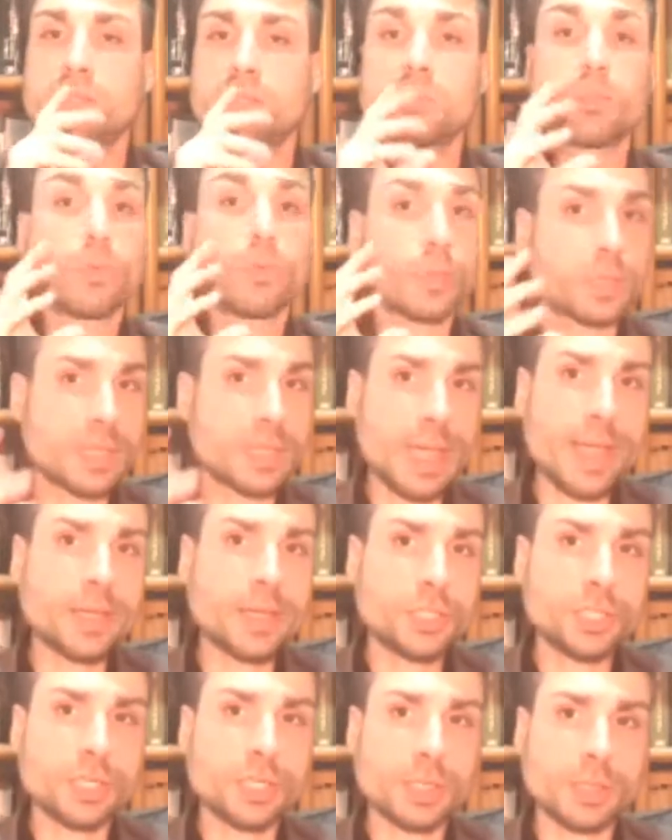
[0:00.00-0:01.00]

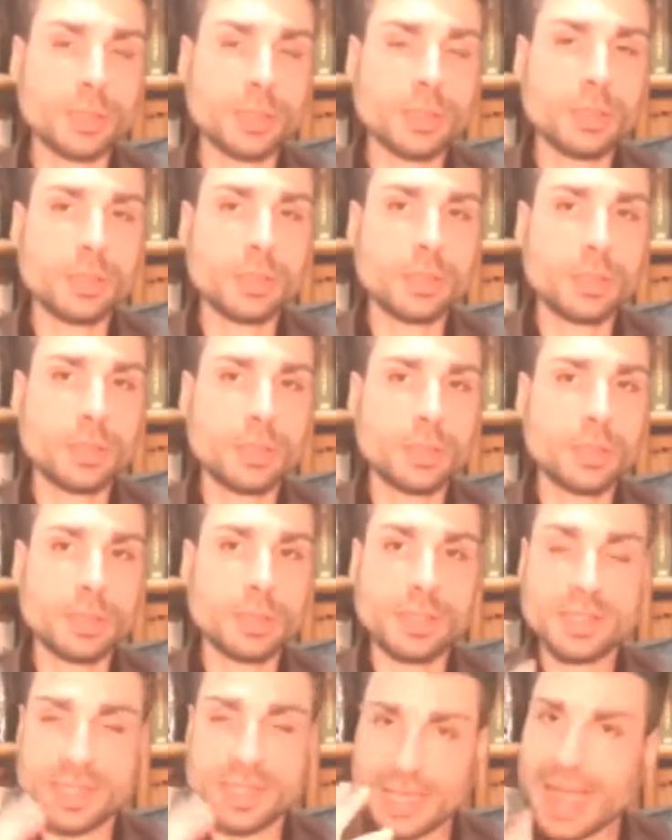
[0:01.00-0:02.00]
protection,
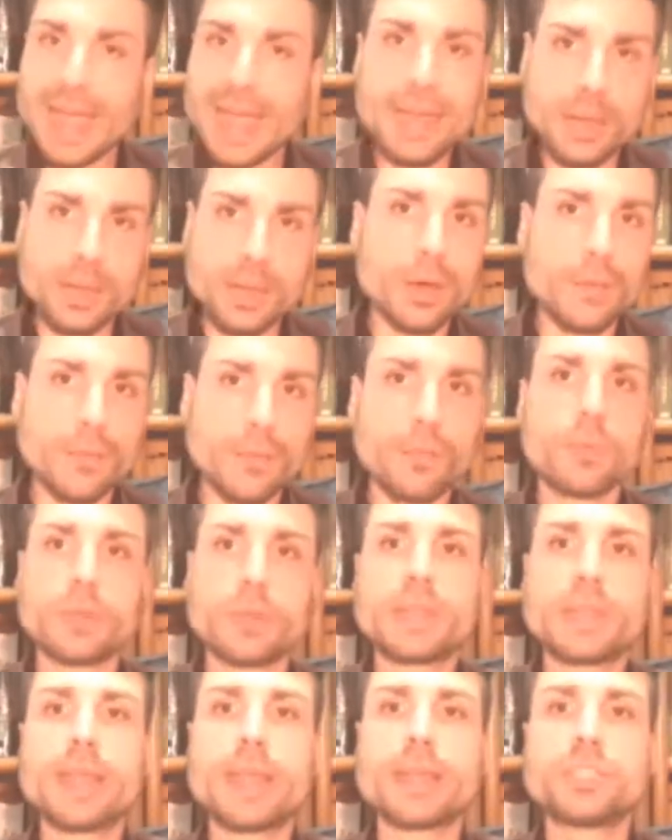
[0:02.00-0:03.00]
this kind of
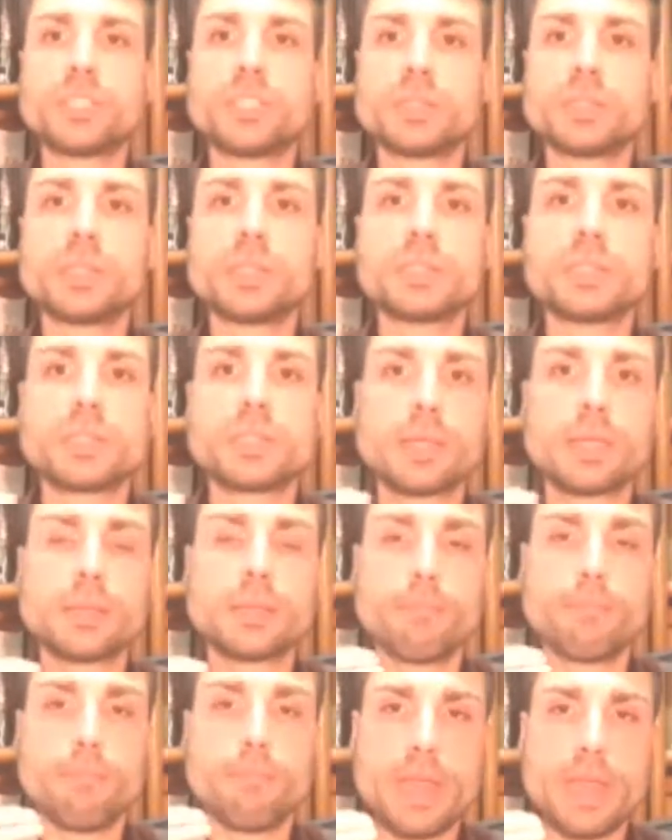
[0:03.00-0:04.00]
protection does not
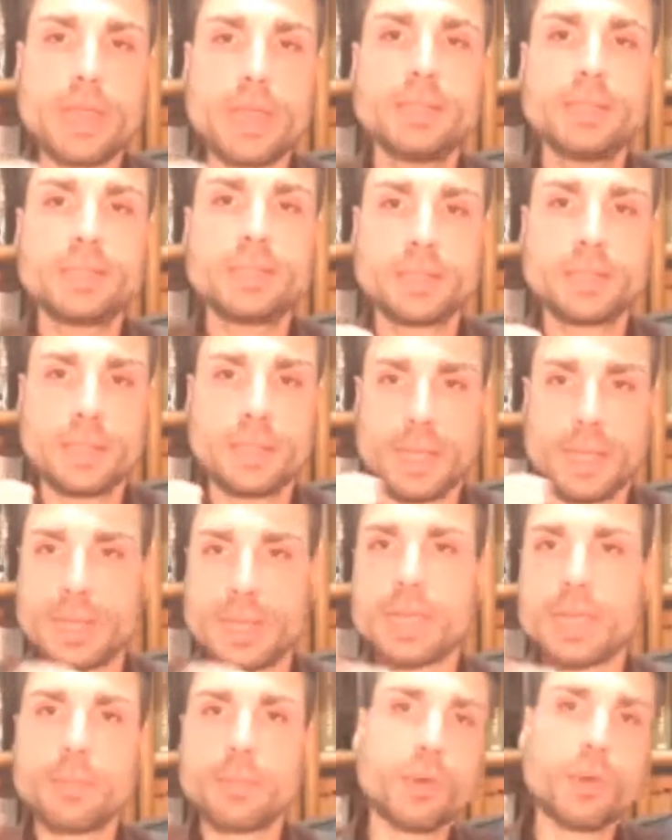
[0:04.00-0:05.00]
make an
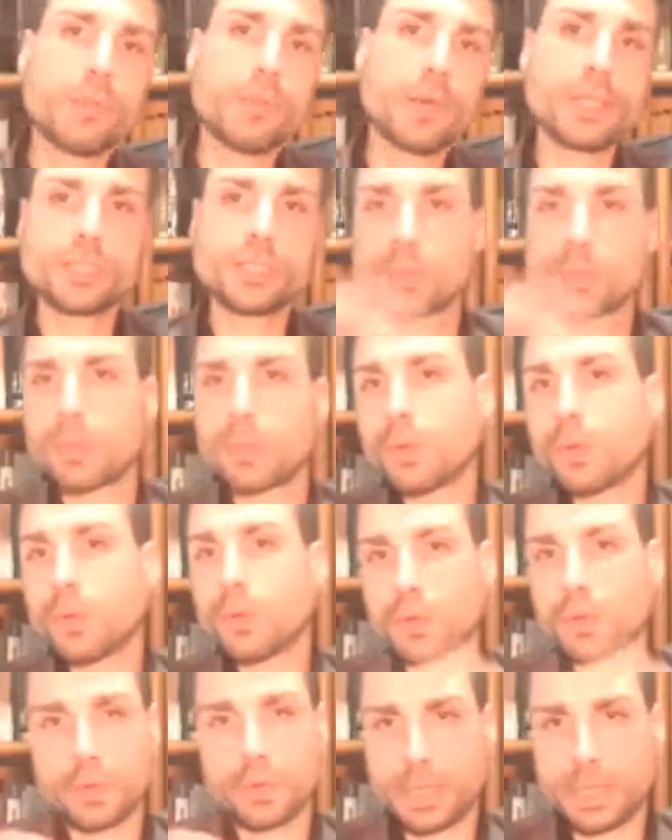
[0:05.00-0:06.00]
animal,
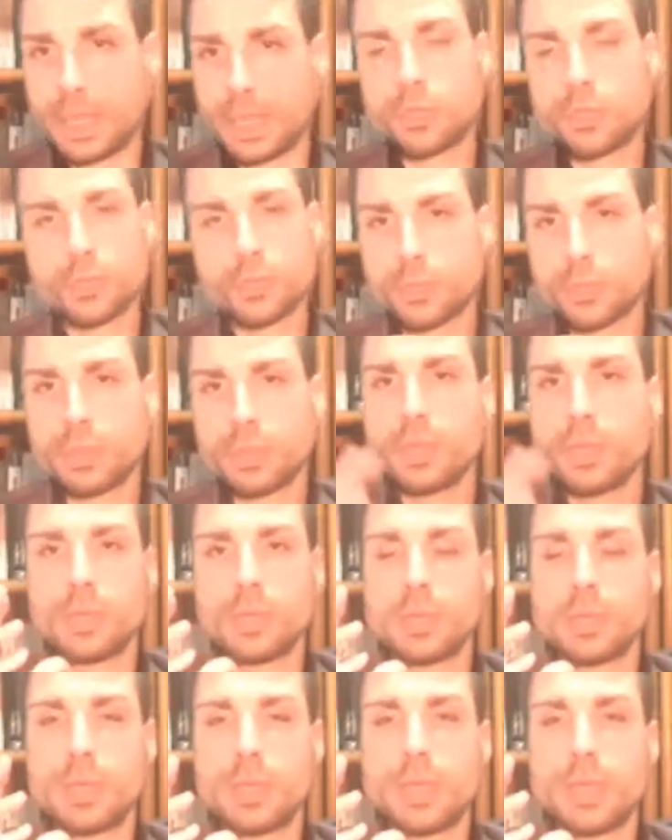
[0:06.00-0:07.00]
vegetable or nature
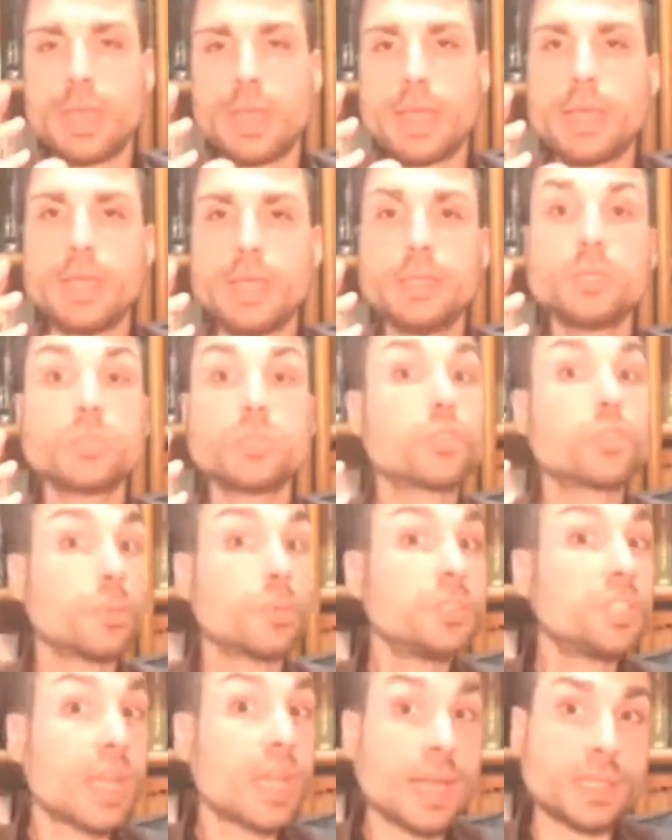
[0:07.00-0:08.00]
a
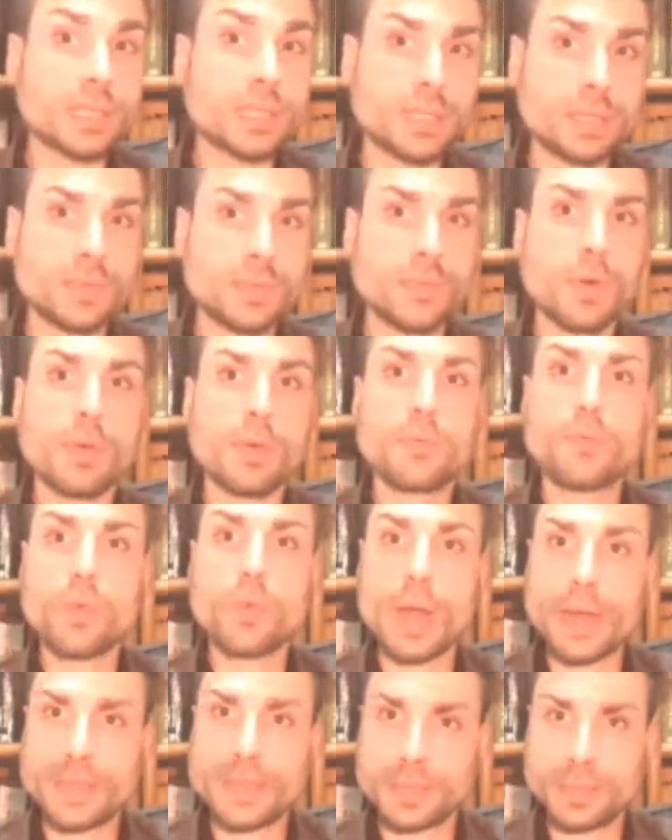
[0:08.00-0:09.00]
subjective of
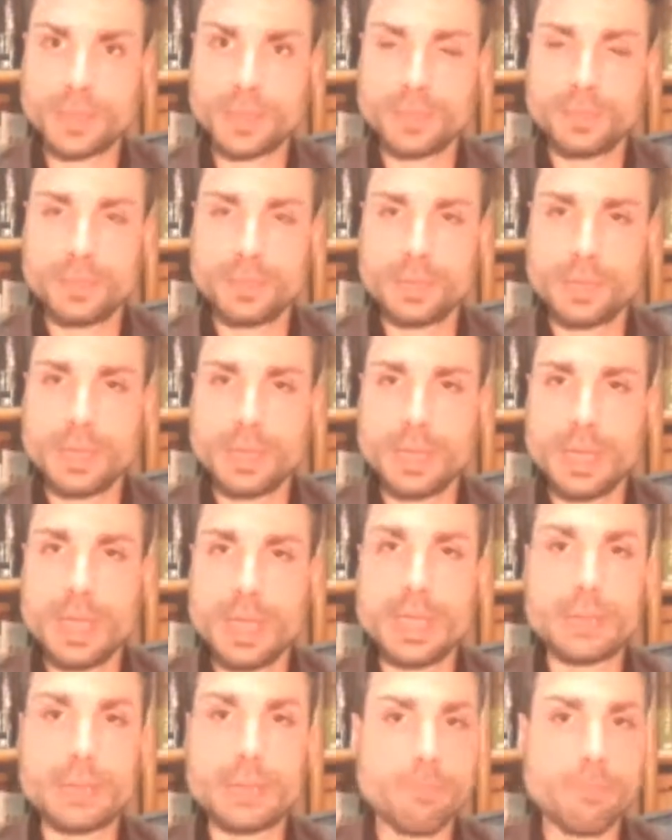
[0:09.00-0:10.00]
right.
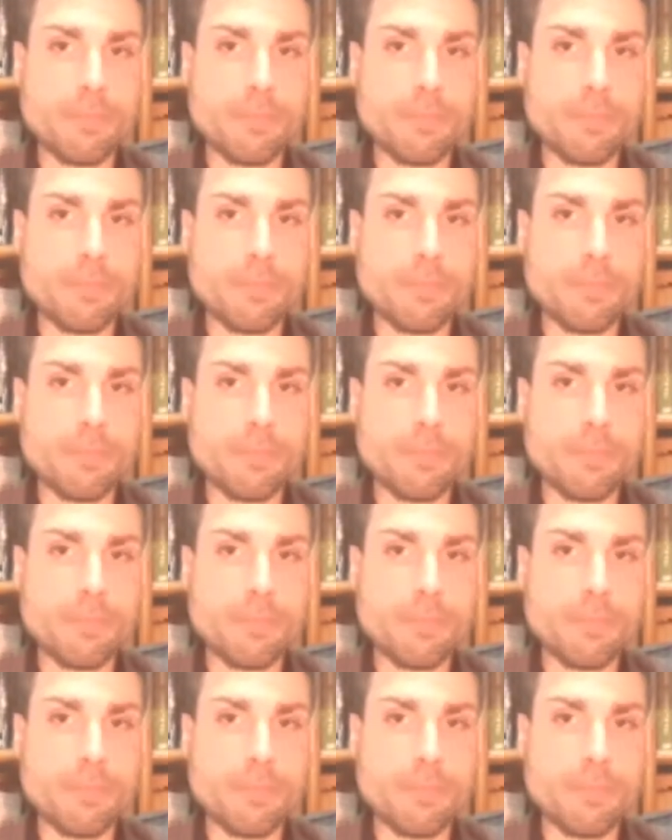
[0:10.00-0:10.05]
It